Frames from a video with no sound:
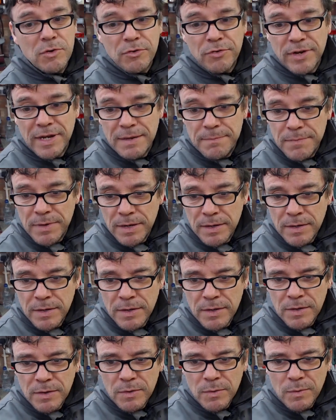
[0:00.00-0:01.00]
cream.
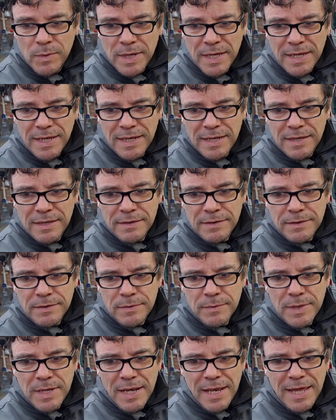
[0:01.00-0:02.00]
Well,
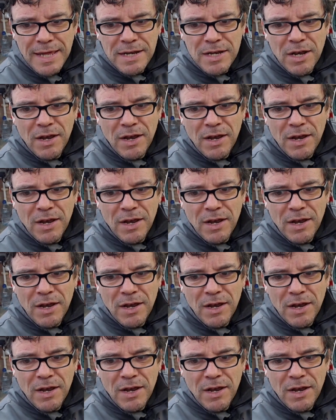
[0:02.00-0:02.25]
well, that